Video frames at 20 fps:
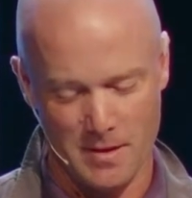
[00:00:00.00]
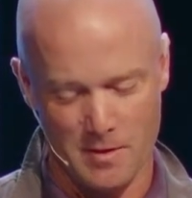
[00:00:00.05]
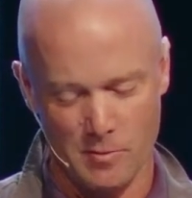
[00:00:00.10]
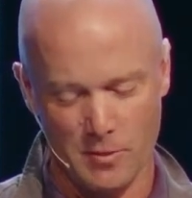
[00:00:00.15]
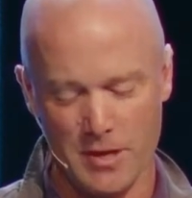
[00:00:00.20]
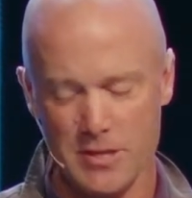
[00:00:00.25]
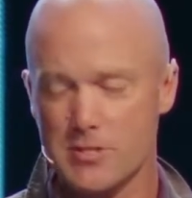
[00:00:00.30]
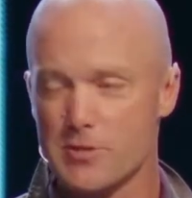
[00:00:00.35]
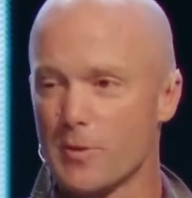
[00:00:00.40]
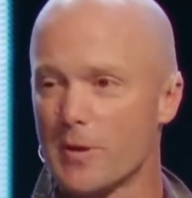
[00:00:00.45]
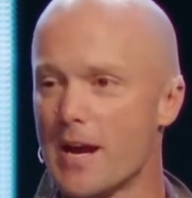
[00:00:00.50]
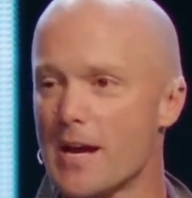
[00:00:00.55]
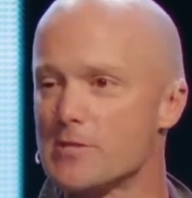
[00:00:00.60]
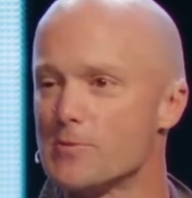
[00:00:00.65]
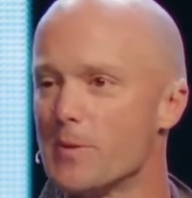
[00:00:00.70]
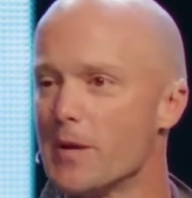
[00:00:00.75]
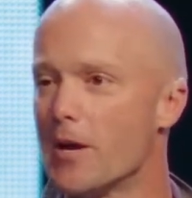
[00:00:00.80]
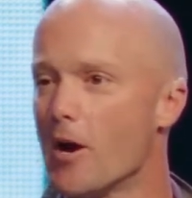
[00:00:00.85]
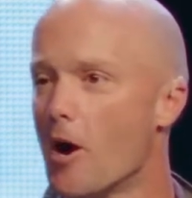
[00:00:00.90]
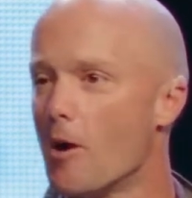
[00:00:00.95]
We'll get to it
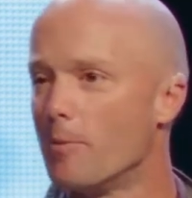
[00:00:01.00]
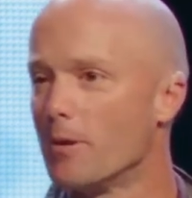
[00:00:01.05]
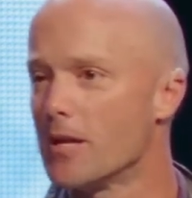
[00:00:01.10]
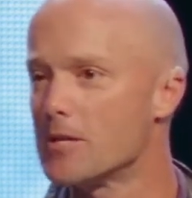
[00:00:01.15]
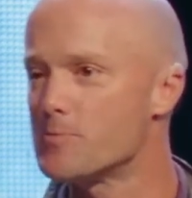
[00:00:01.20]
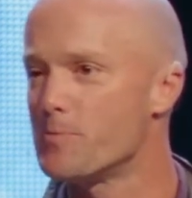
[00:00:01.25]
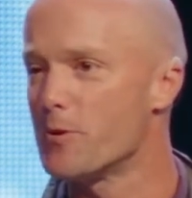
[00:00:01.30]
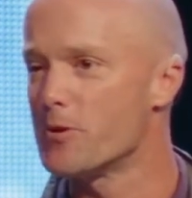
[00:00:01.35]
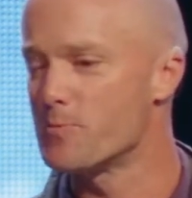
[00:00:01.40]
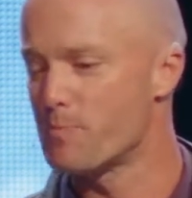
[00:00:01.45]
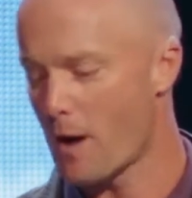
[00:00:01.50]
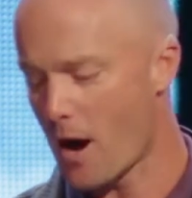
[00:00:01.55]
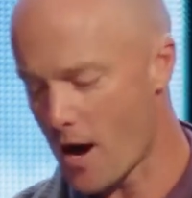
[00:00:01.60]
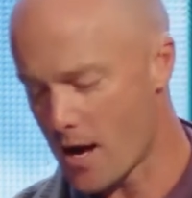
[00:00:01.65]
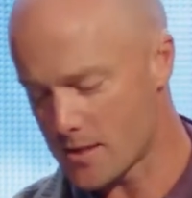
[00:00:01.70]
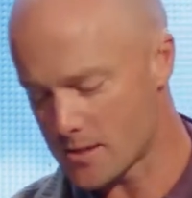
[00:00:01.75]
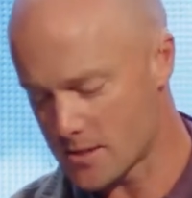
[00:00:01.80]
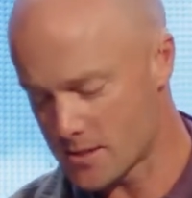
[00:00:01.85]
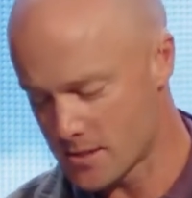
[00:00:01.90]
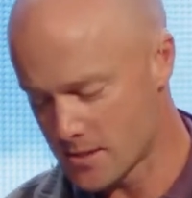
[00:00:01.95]
as we go, but let's push
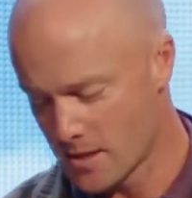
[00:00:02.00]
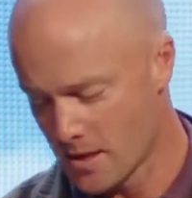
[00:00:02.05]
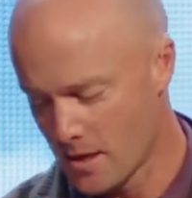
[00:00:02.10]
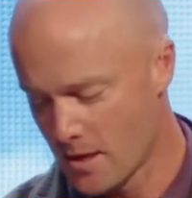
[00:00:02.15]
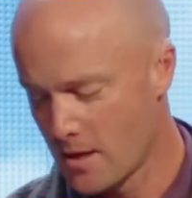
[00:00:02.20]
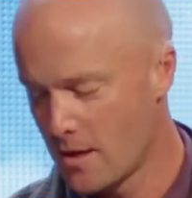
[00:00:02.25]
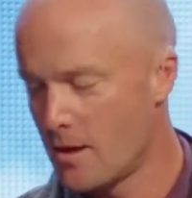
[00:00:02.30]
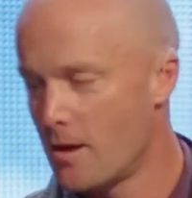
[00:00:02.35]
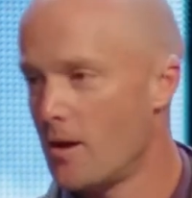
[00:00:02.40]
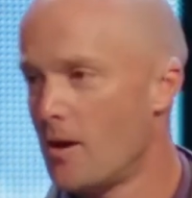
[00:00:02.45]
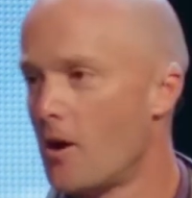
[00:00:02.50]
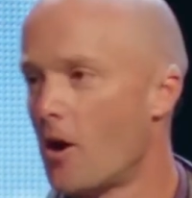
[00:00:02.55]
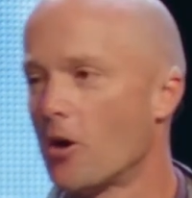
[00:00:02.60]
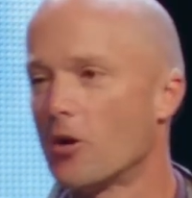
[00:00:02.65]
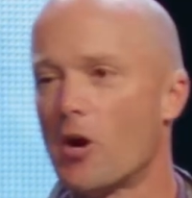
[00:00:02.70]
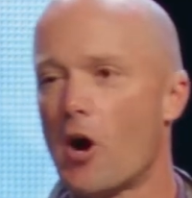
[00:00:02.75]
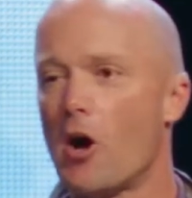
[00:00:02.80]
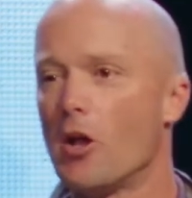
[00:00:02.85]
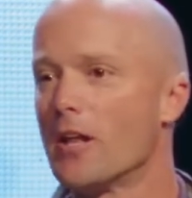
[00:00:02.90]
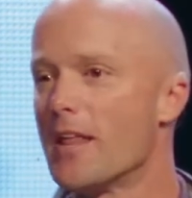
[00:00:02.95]
pause
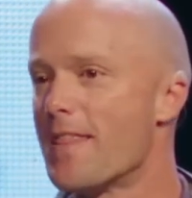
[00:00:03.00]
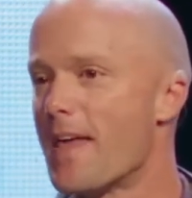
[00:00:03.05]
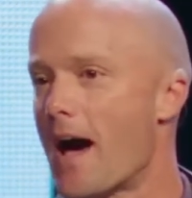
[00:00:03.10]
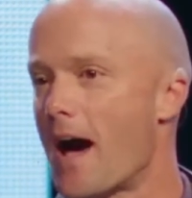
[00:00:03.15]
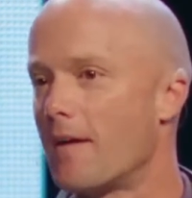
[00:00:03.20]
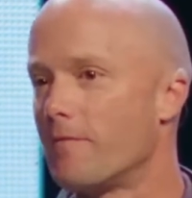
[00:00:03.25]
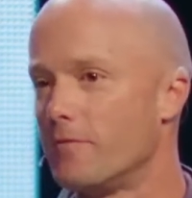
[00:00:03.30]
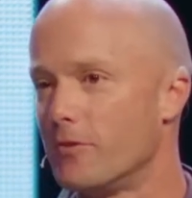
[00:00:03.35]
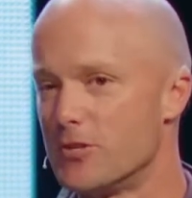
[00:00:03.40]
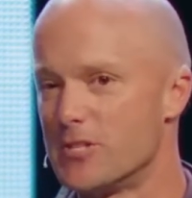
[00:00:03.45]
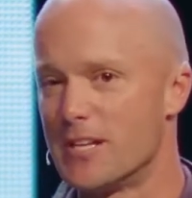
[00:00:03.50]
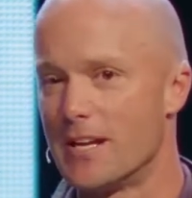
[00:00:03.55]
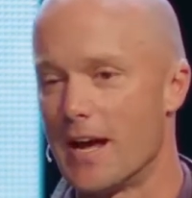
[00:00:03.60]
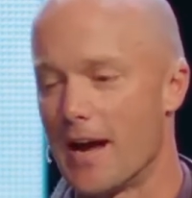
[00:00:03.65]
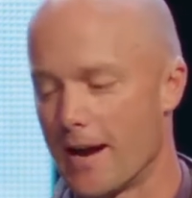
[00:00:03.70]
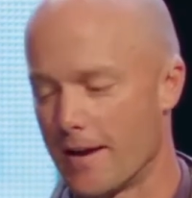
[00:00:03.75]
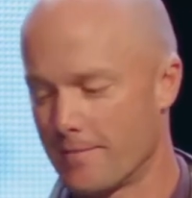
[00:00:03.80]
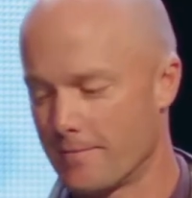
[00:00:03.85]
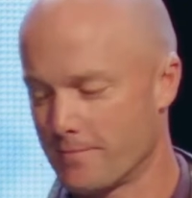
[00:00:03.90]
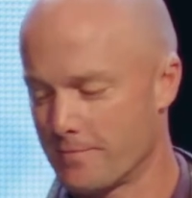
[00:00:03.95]
on all of that for
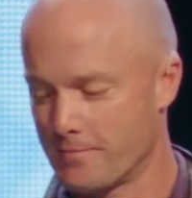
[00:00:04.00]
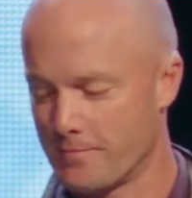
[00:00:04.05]
today.